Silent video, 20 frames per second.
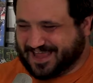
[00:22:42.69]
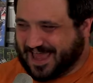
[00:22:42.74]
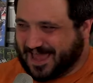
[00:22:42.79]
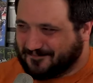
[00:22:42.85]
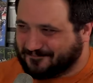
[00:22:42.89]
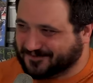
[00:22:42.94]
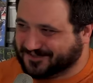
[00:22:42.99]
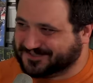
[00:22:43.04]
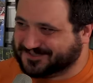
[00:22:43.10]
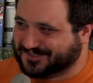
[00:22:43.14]
to
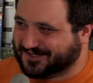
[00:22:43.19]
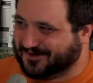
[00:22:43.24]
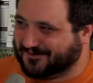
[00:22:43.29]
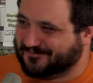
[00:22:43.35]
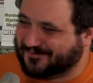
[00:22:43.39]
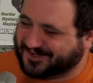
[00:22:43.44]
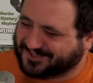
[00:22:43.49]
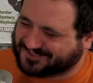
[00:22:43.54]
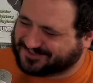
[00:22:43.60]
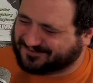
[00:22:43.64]
happen so
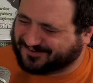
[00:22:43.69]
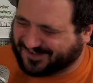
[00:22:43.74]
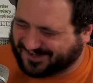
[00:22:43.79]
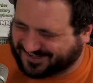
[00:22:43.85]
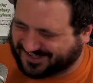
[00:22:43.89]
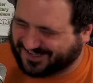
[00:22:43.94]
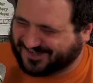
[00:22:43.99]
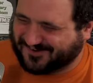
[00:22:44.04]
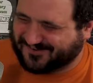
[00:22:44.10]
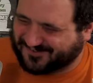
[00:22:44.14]
much
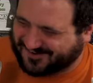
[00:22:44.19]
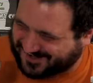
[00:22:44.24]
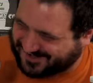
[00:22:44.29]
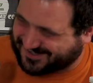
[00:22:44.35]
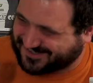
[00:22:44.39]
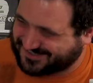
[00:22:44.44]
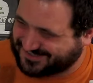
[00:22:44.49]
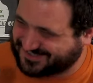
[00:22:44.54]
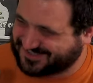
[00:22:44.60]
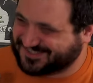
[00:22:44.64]
fucking
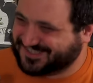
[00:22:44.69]
worse.